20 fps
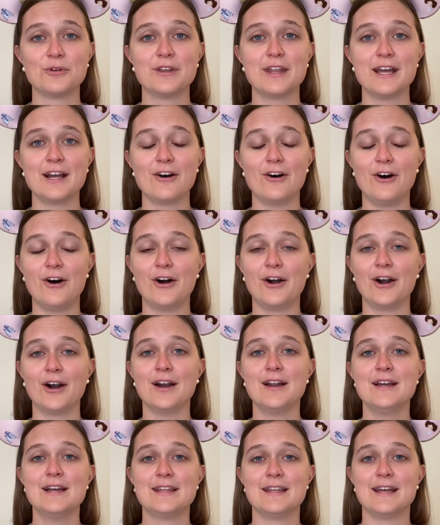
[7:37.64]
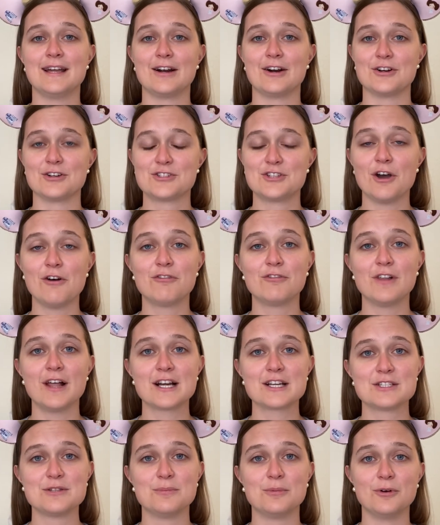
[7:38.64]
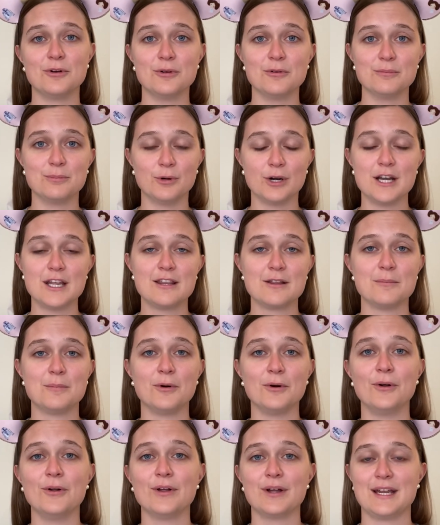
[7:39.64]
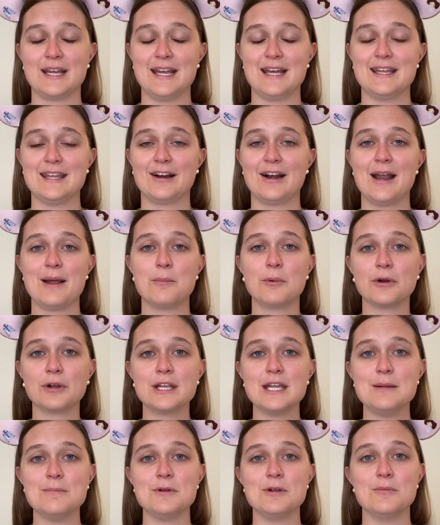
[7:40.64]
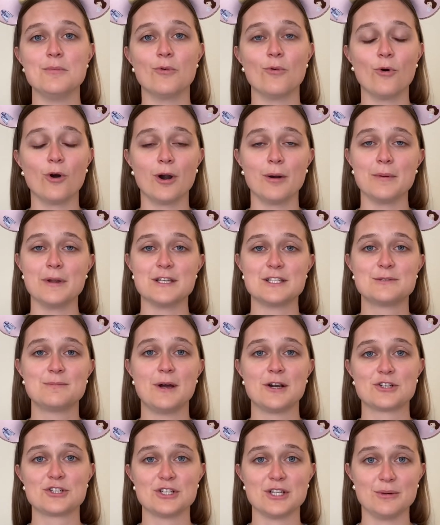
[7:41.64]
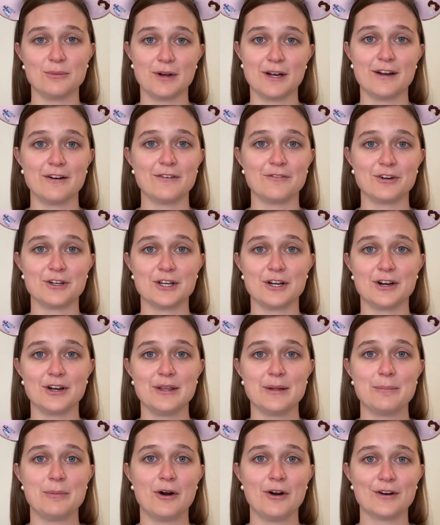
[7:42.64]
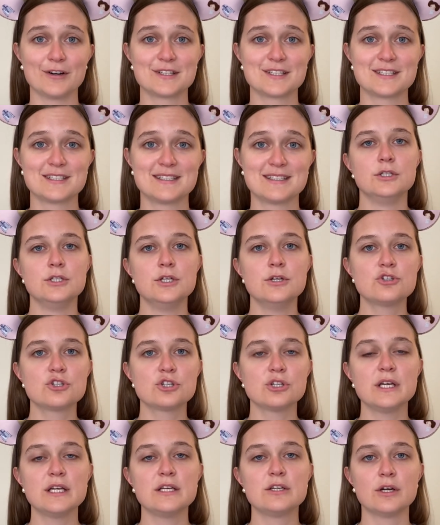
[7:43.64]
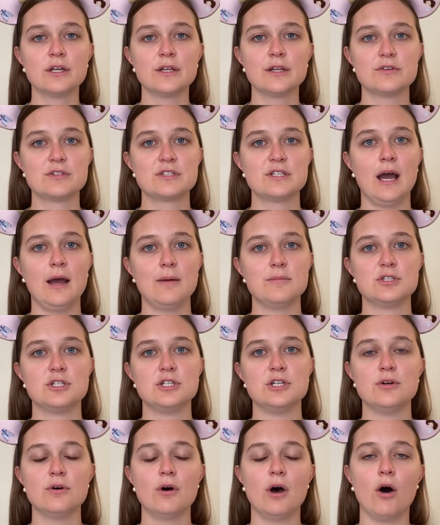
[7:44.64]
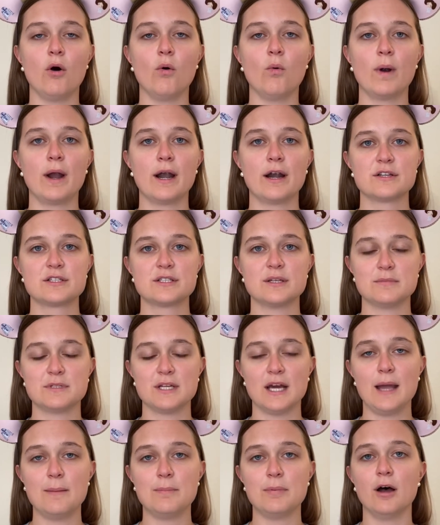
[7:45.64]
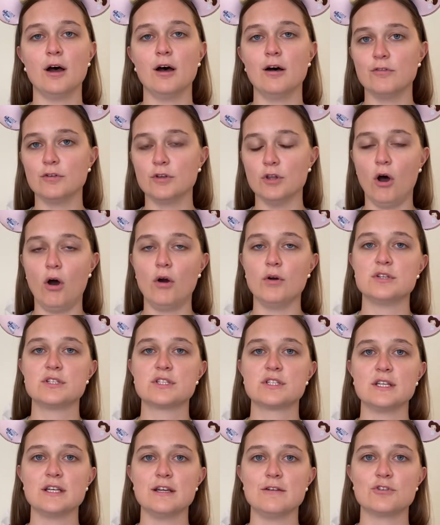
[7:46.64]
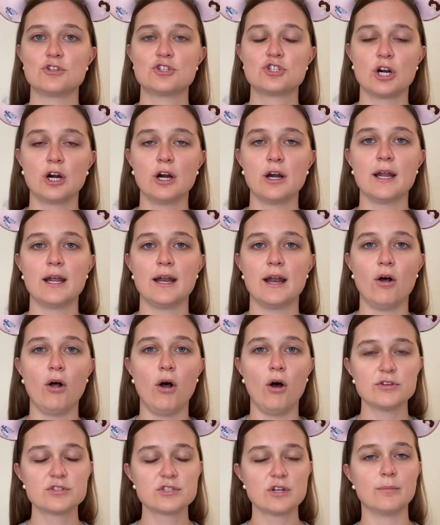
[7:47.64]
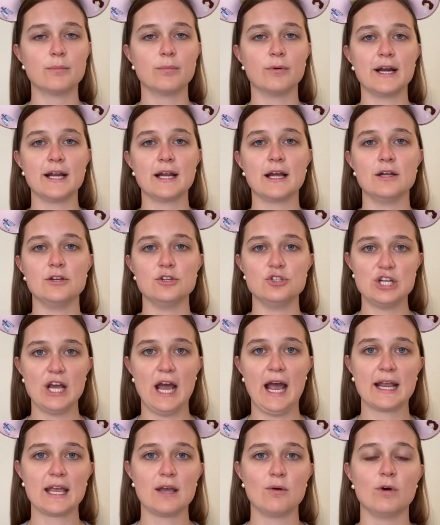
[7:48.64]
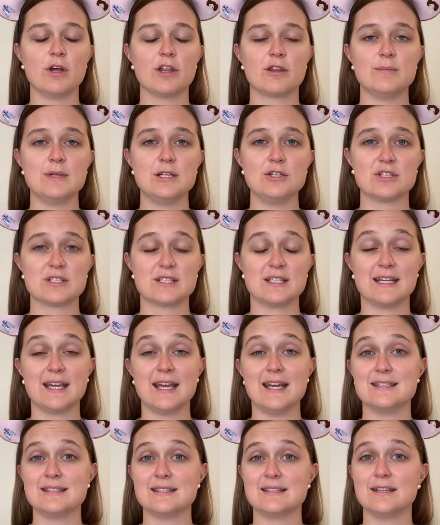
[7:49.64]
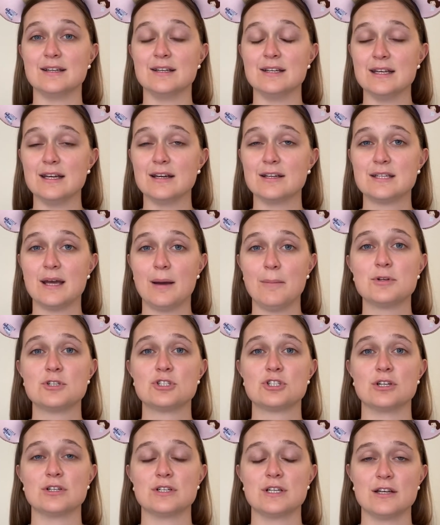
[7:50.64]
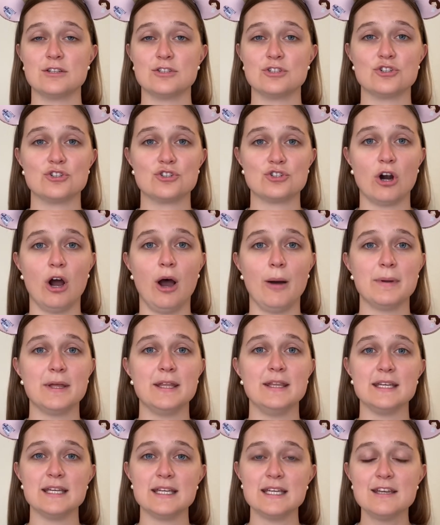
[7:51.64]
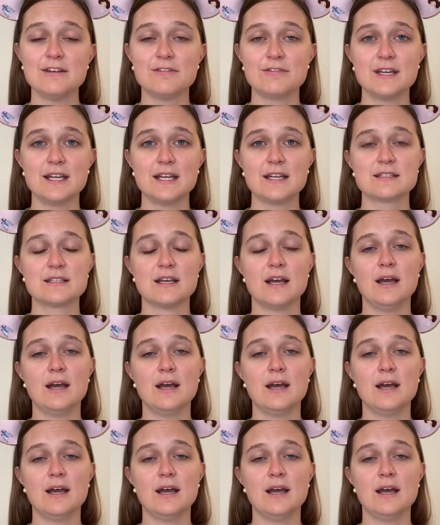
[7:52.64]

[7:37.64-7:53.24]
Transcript: they are. They are so flexible, breathable, and they're able to keep you warm, especially whenever you're in the parks. Usually during those times too, I'll wear some type of long sleeve shirt, and I'll also bring a jacket with me just in case the temperature does drop in the evenings,